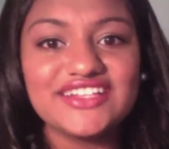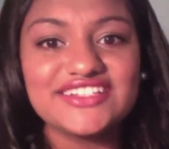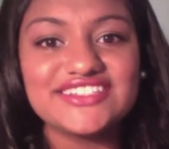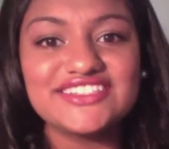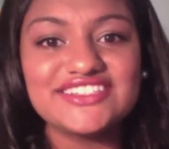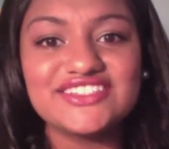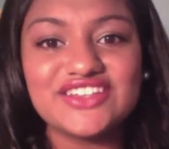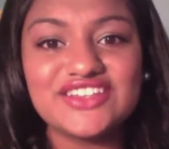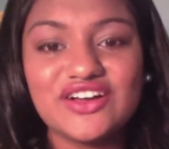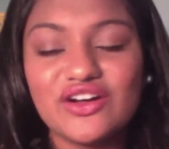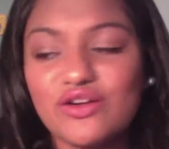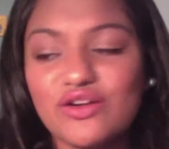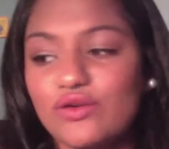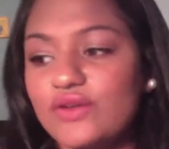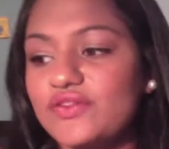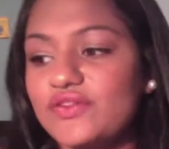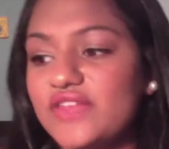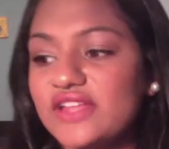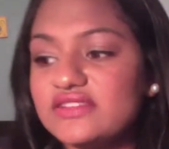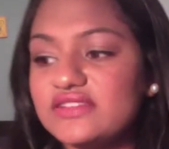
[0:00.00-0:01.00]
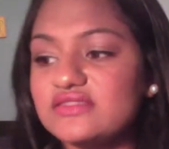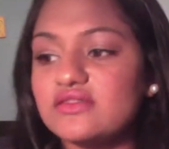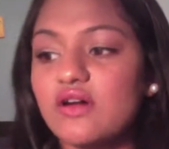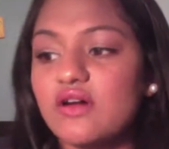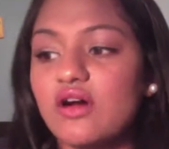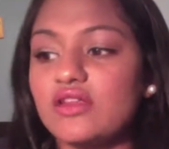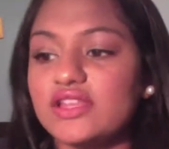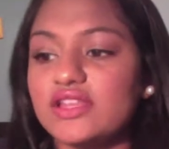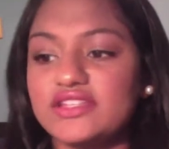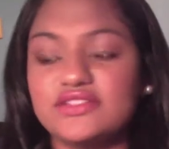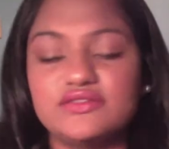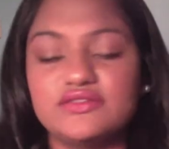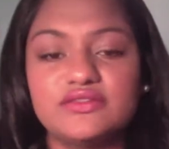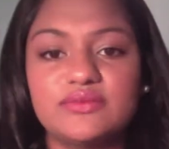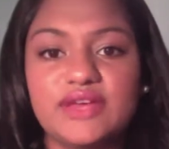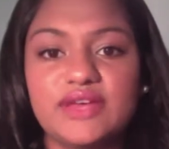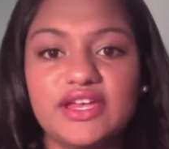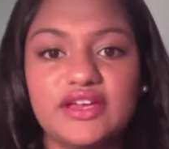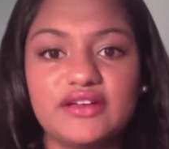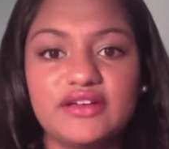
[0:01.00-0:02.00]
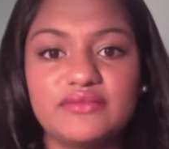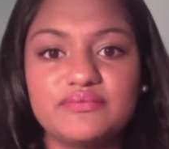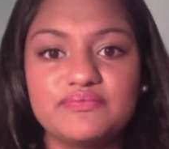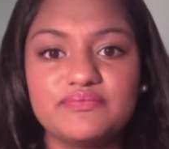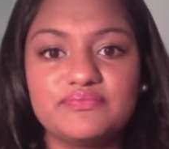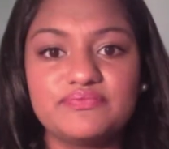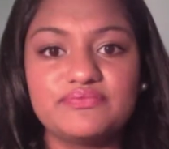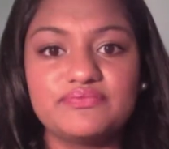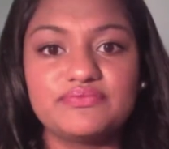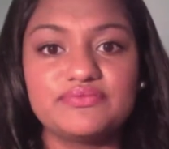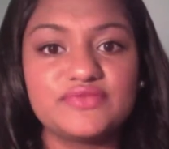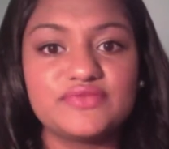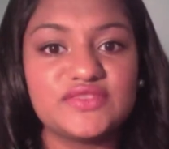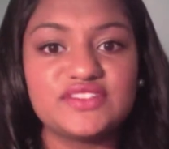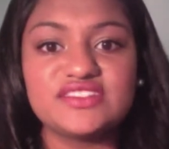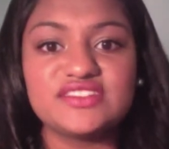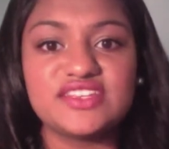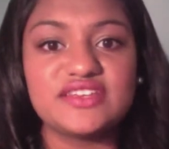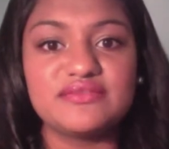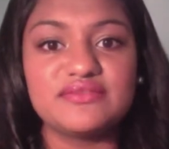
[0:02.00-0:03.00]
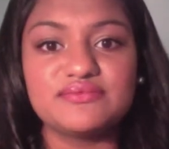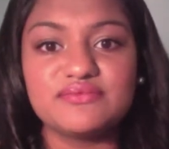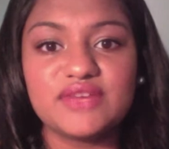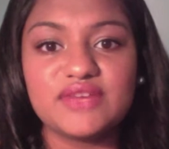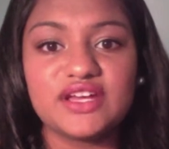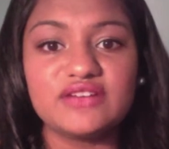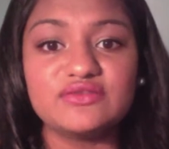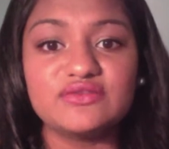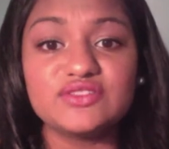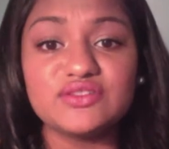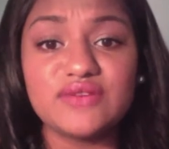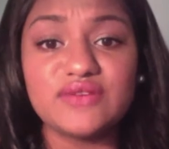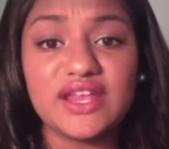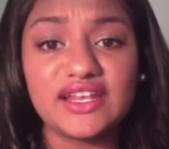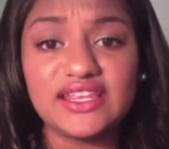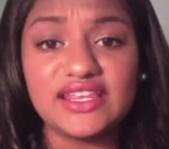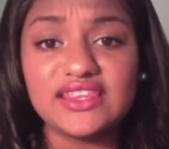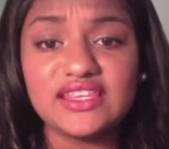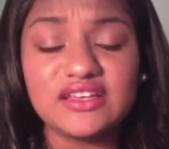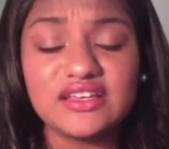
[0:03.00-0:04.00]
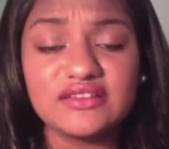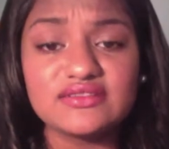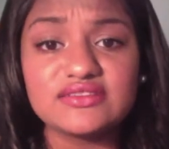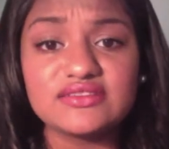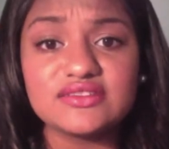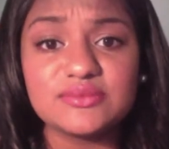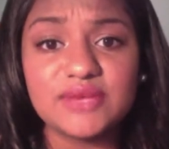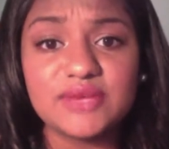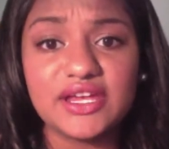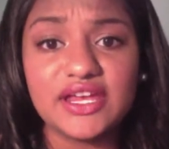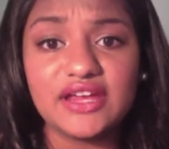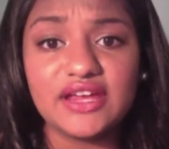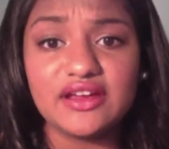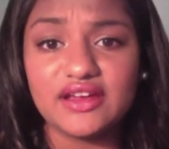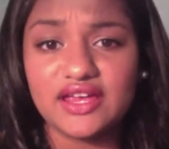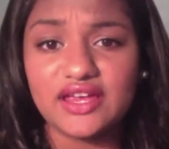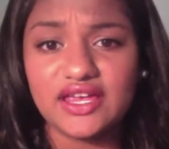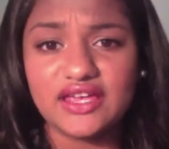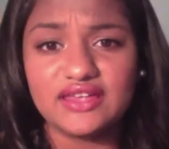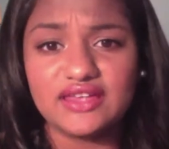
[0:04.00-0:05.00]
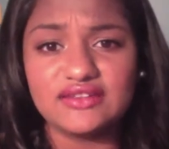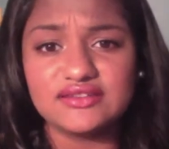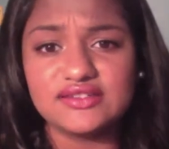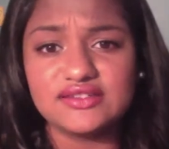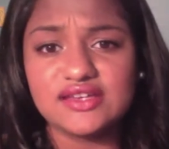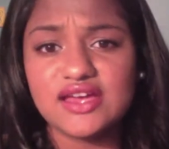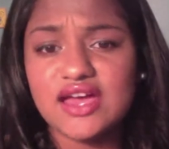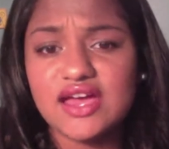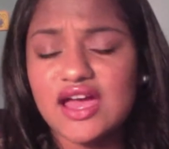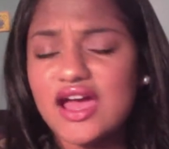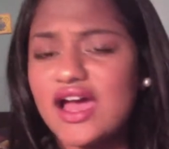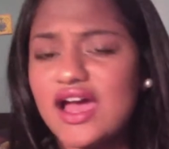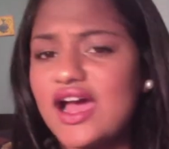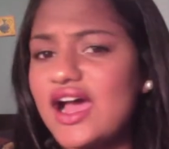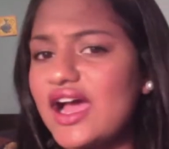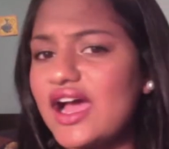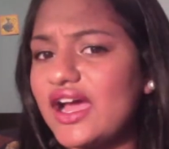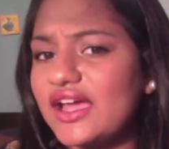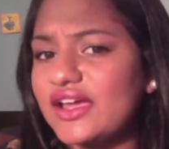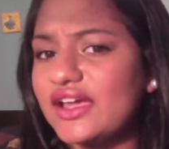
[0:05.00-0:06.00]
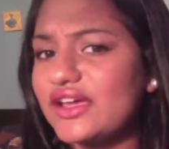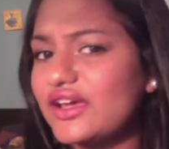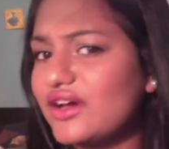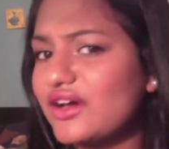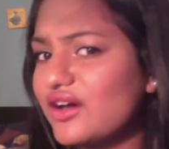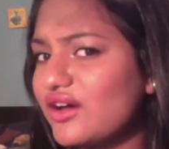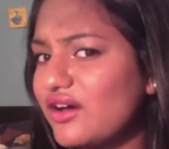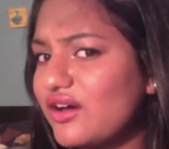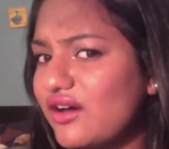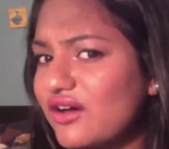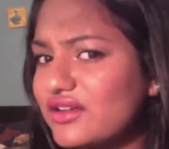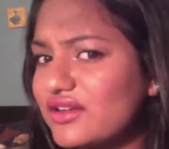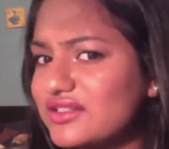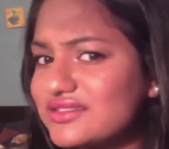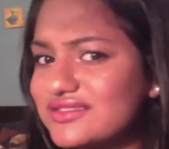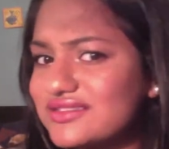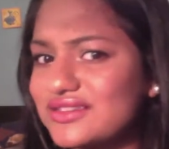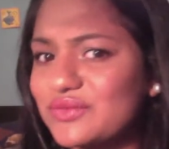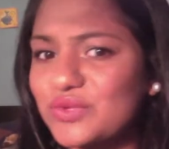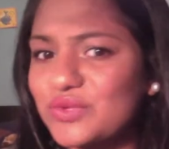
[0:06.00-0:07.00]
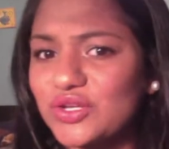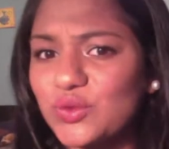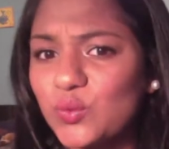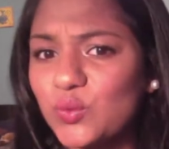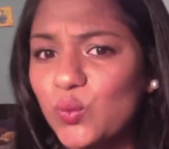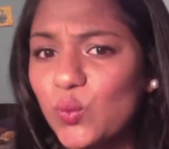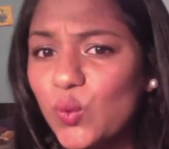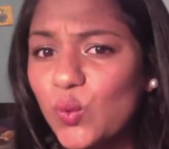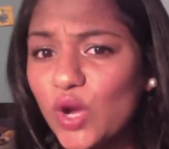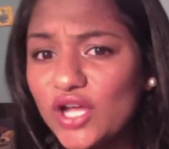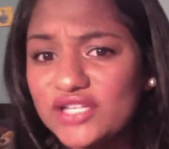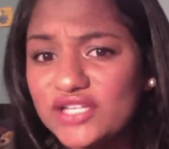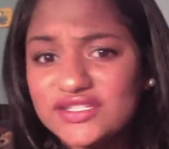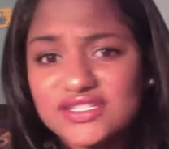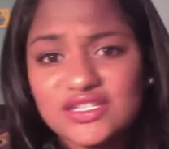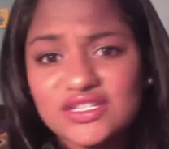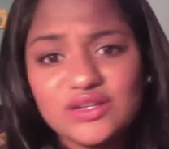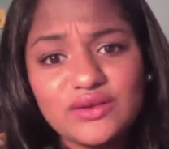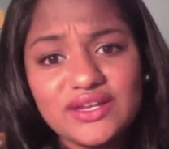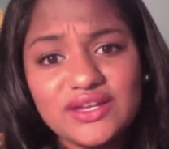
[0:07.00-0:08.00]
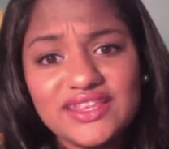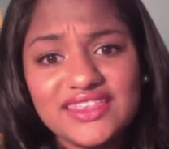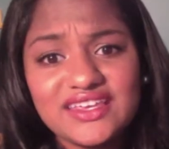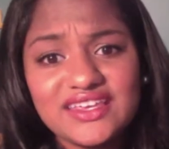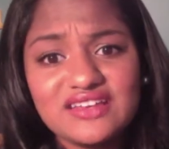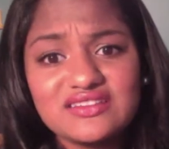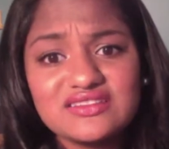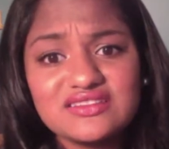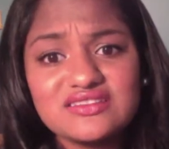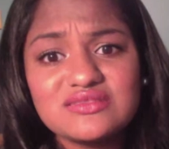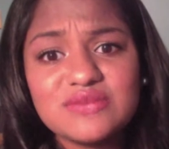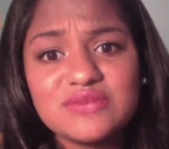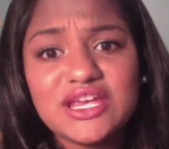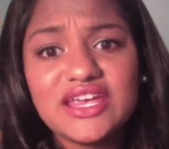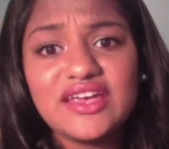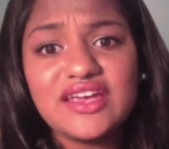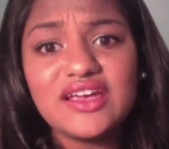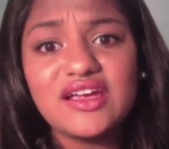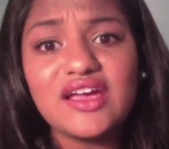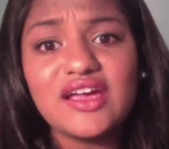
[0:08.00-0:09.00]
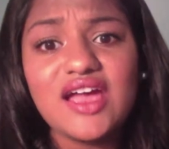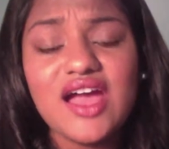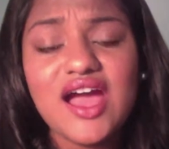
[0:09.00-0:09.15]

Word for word: So that's all I do to my hair. That's it. I don't do anything else to my hair and I honestly wouldn't want to do anything else to my hair.